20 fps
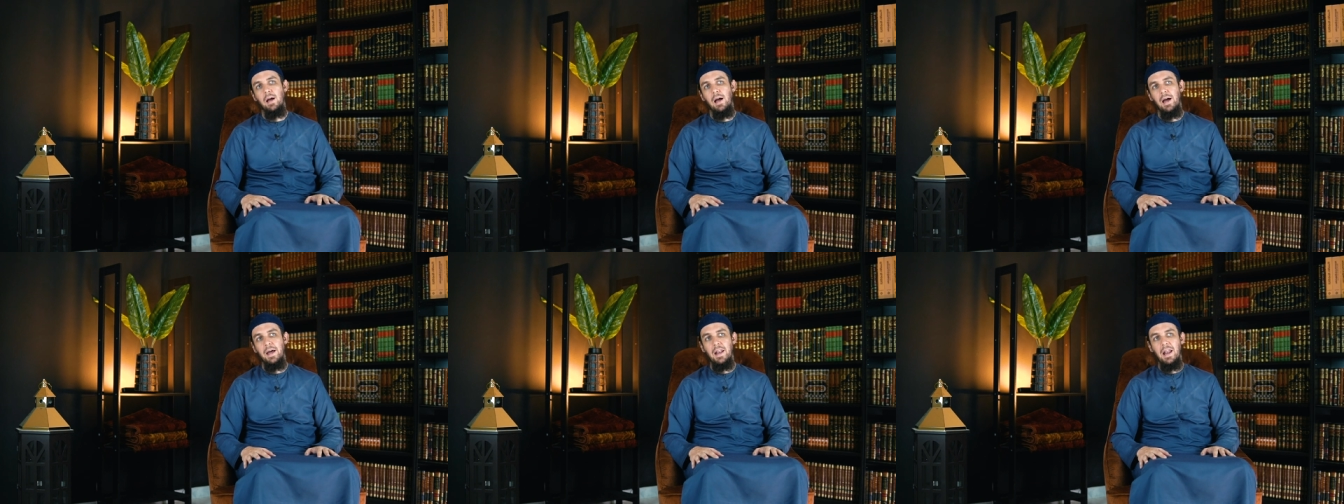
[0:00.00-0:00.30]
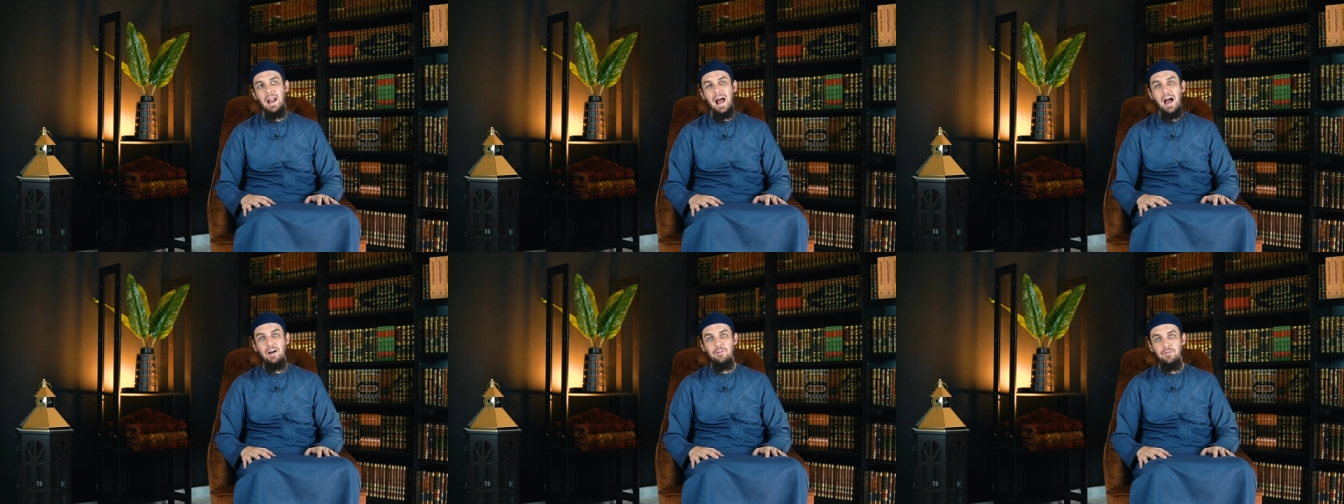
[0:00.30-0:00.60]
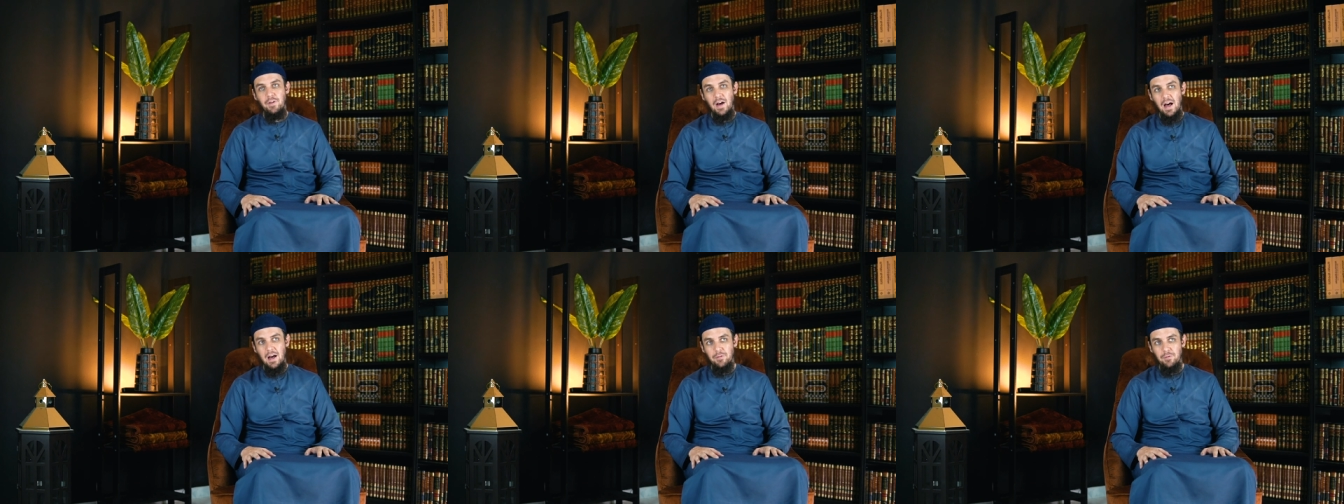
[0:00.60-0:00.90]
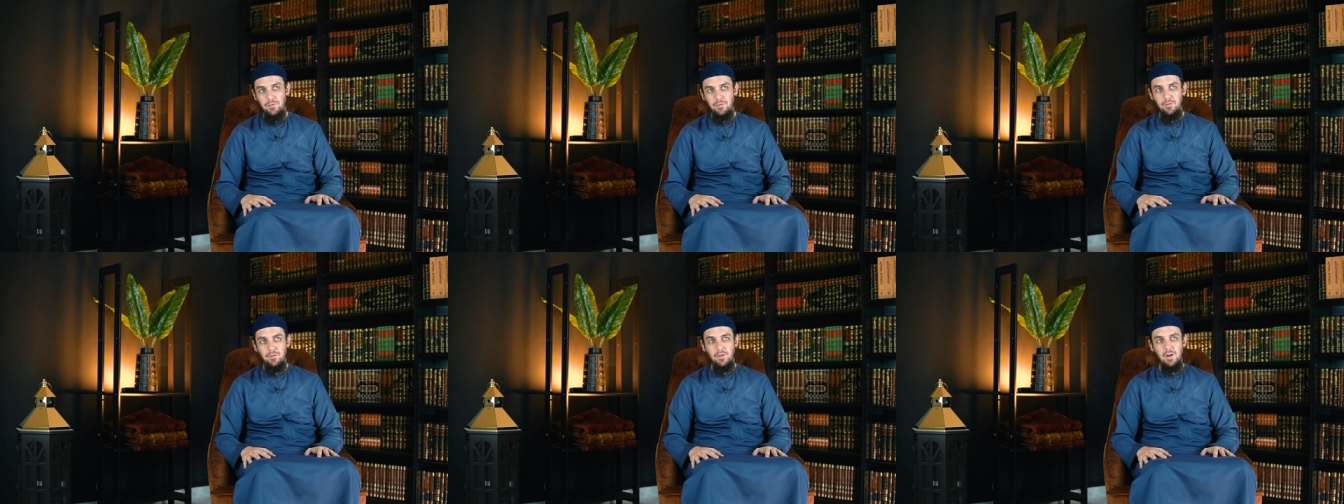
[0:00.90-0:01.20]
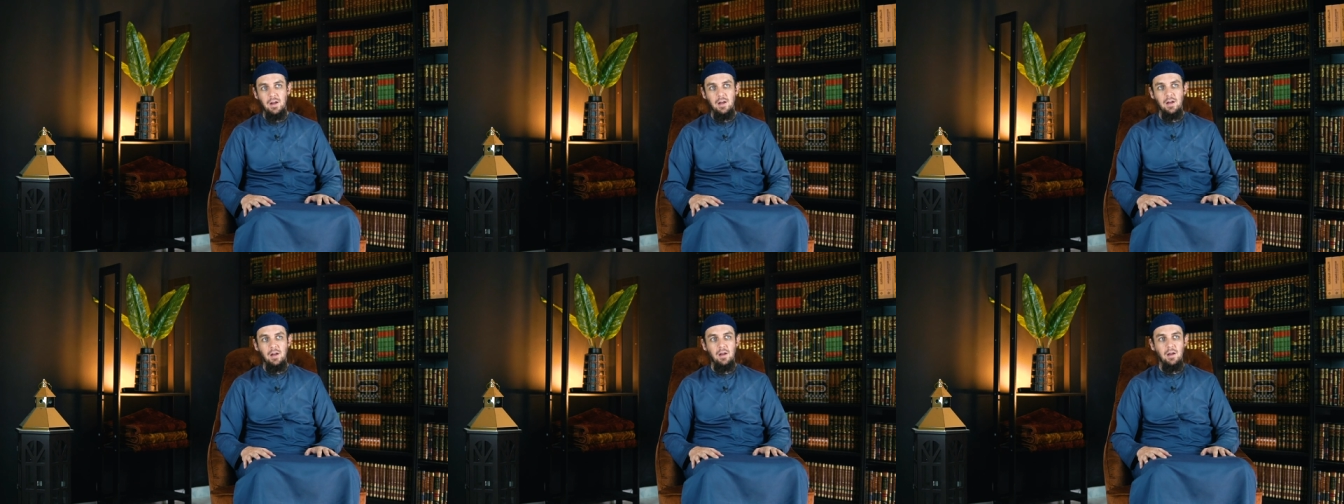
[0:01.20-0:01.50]
and al-afaf
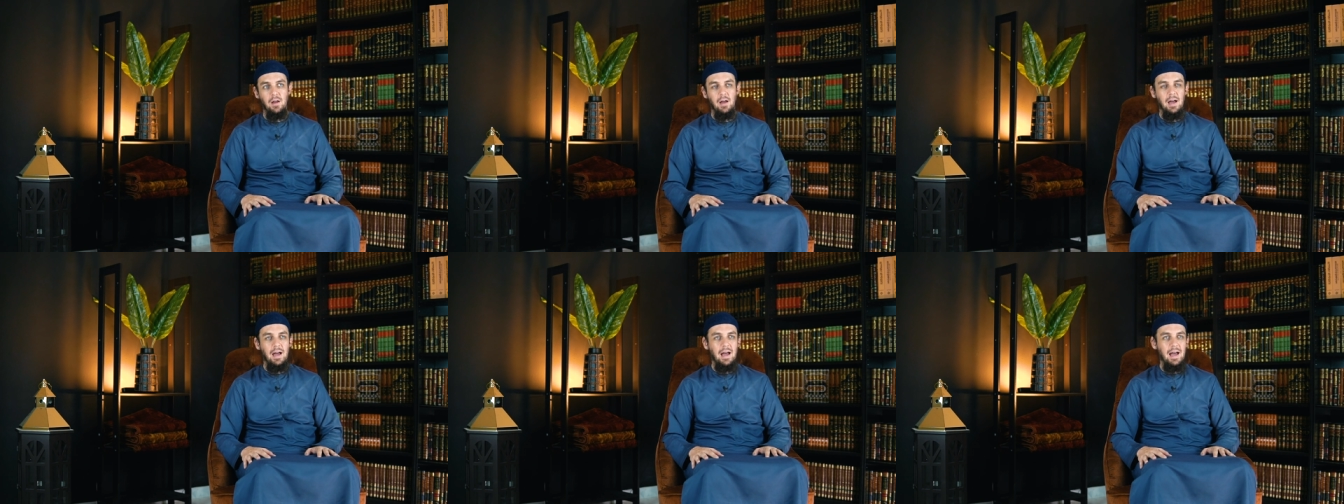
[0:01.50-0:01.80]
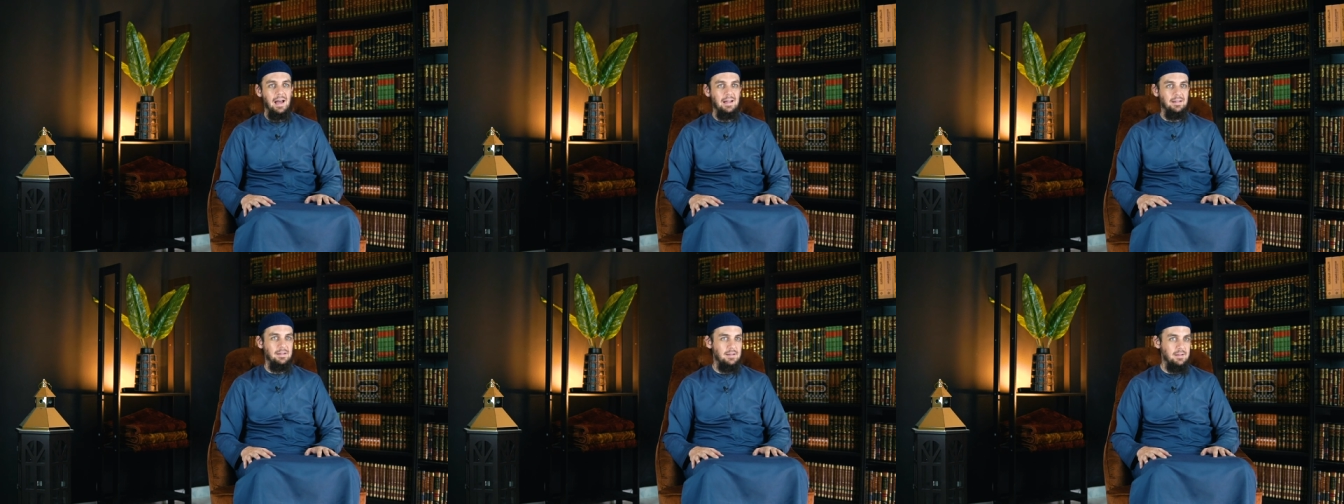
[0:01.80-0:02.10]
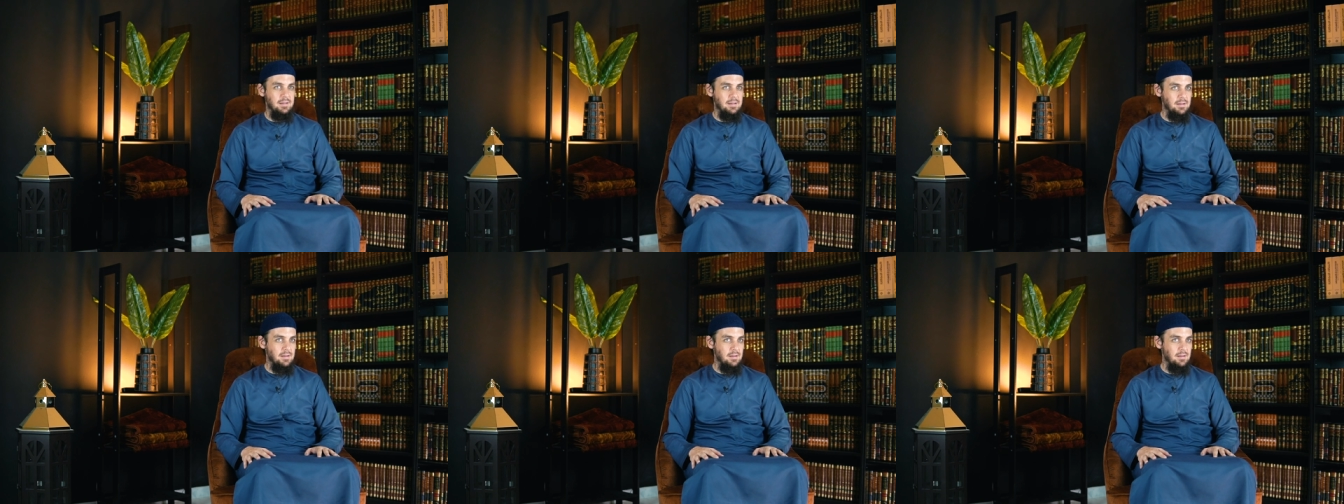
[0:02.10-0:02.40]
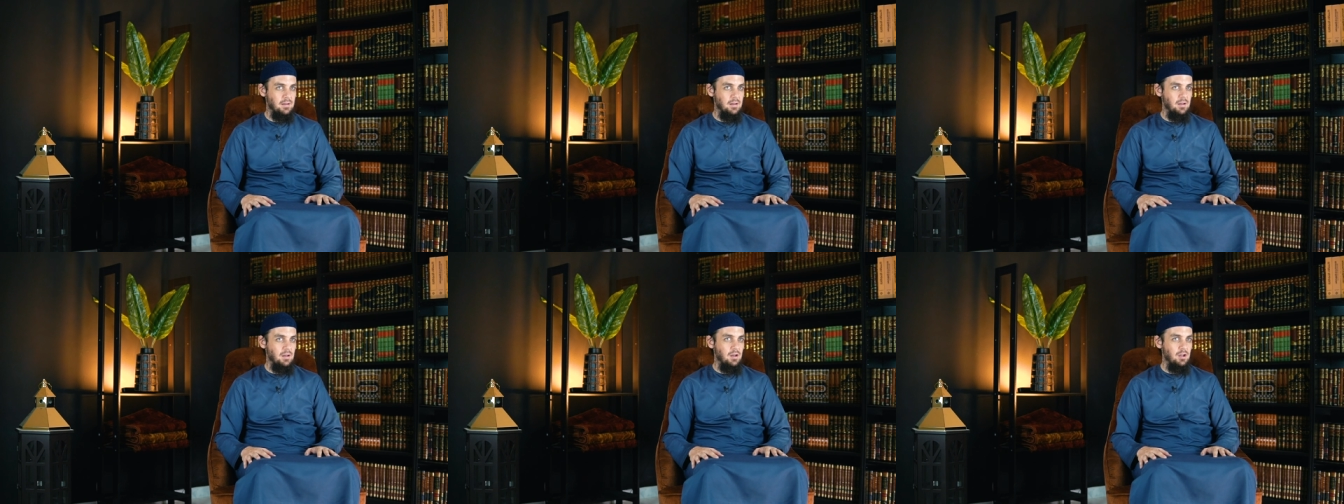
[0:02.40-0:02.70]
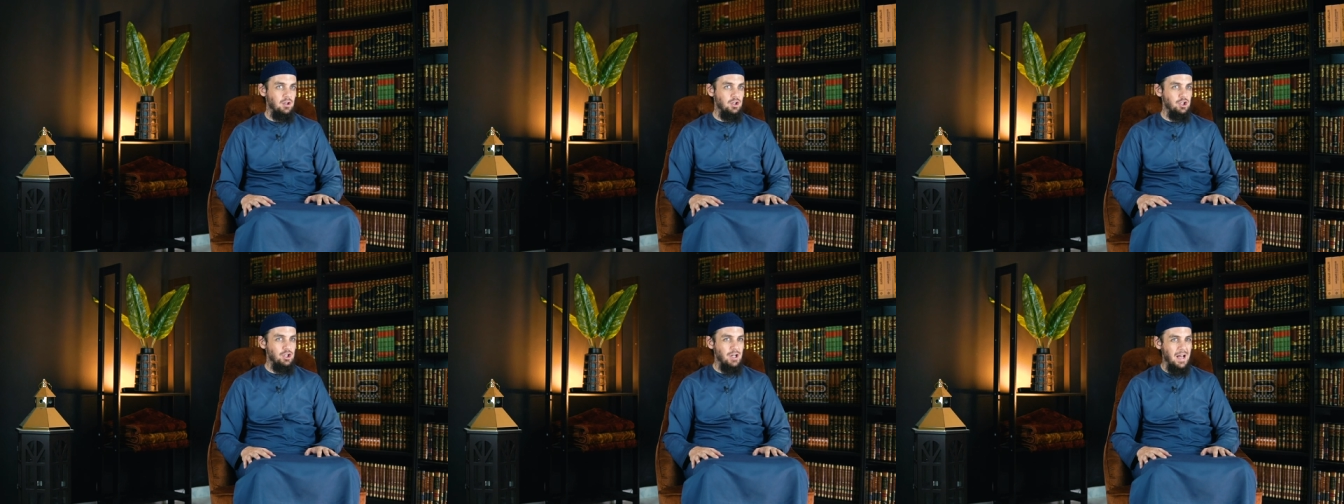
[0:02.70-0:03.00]
and
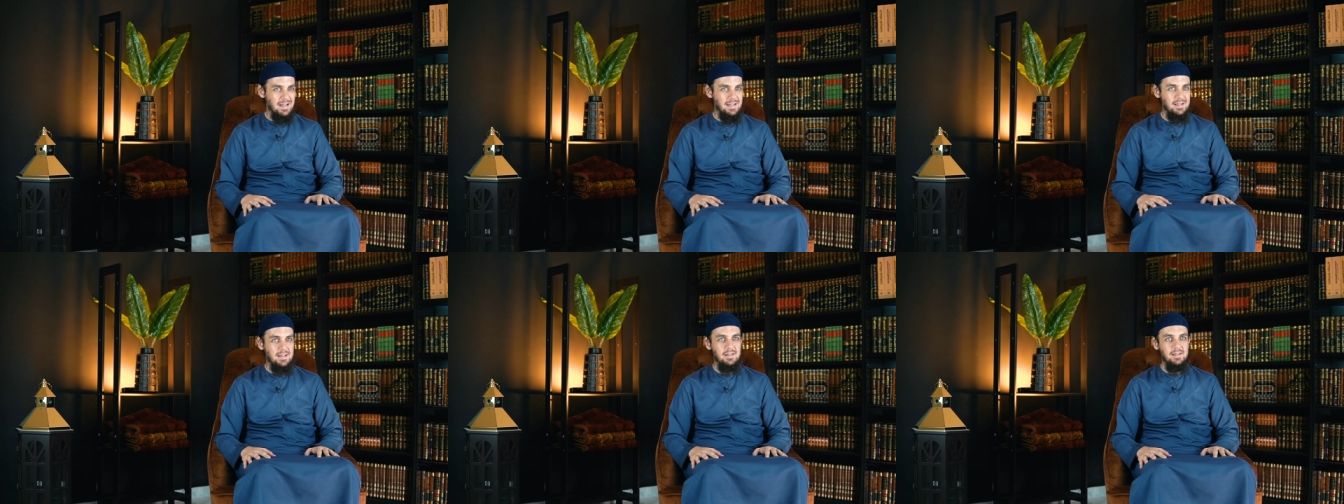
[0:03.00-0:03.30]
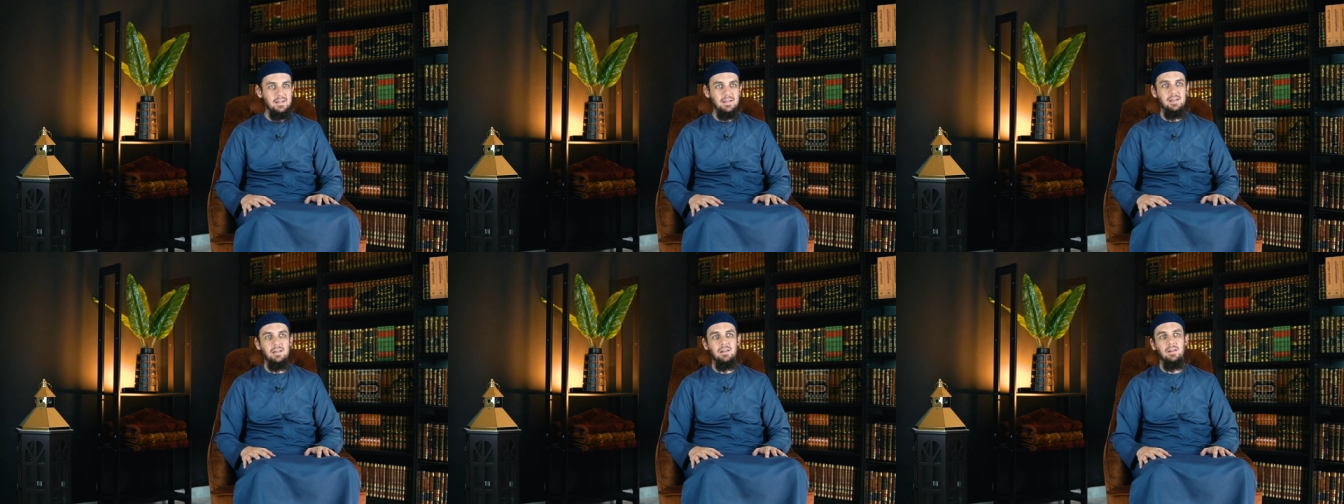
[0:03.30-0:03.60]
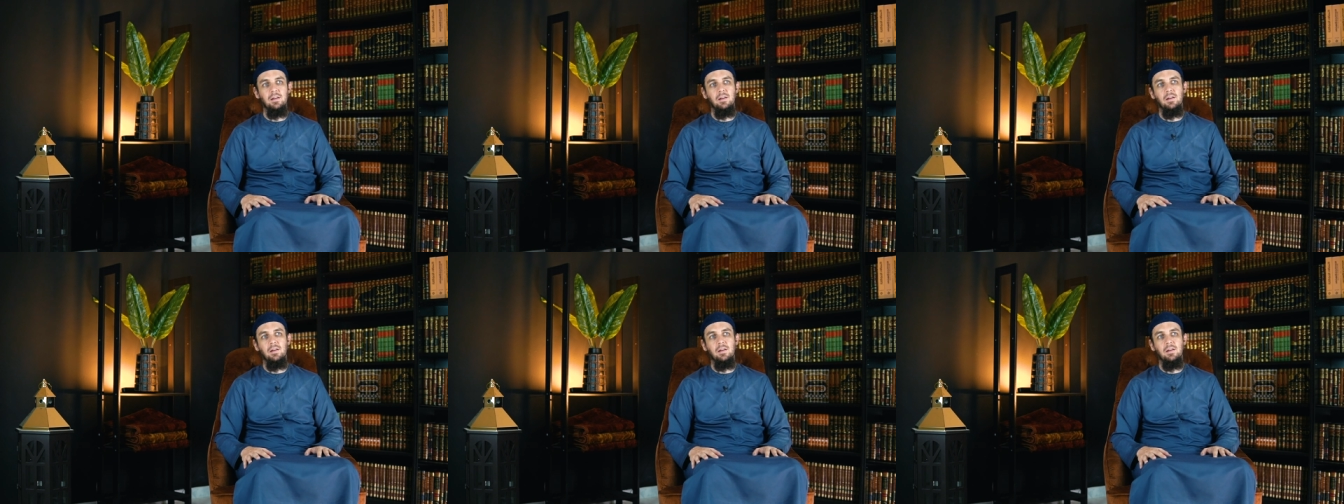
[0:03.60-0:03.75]
chastity,